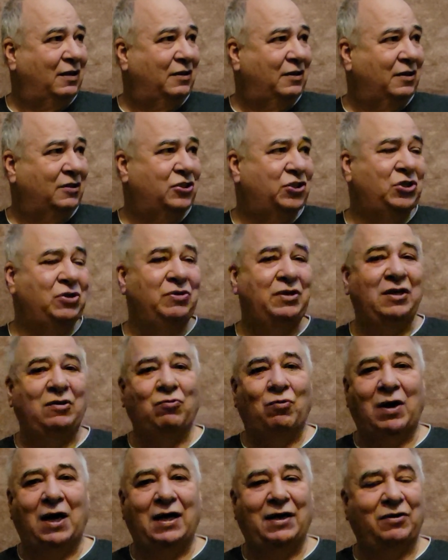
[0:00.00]
shooting
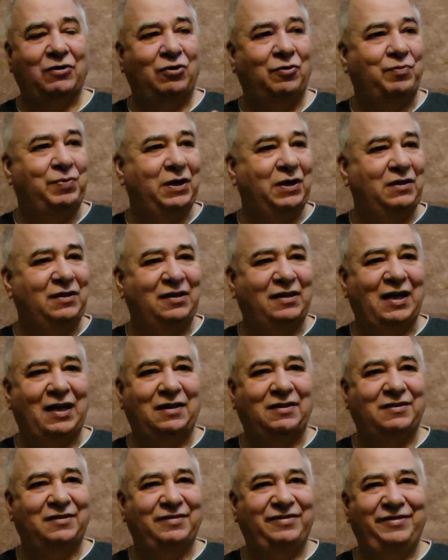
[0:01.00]
wide open,
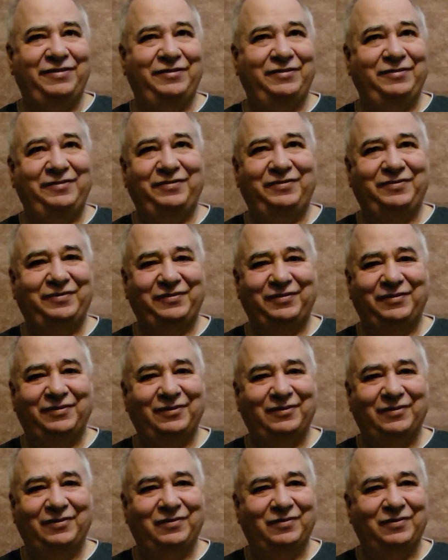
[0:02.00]
that's
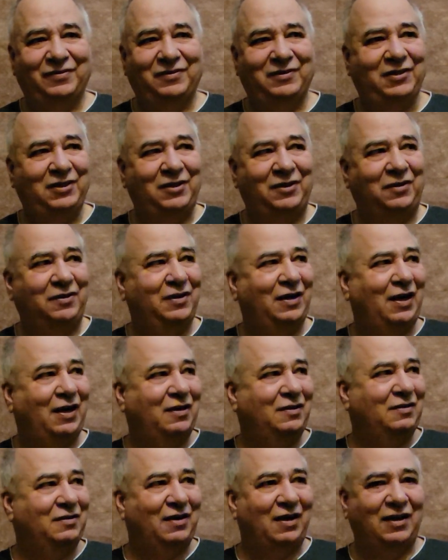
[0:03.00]

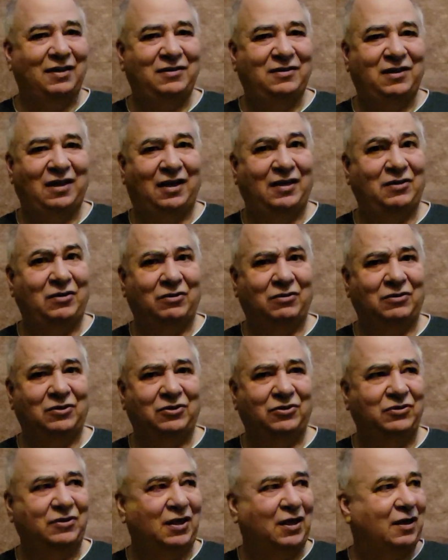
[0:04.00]
I don't
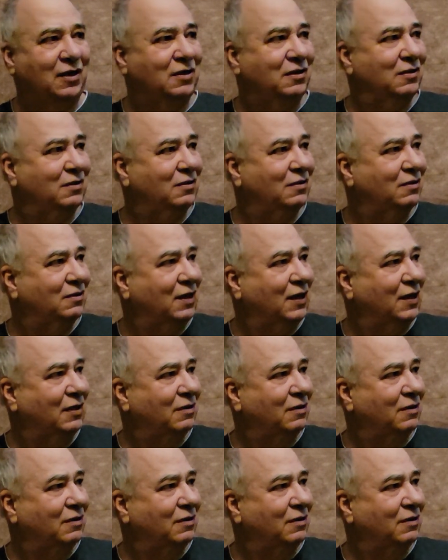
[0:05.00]
do that, right?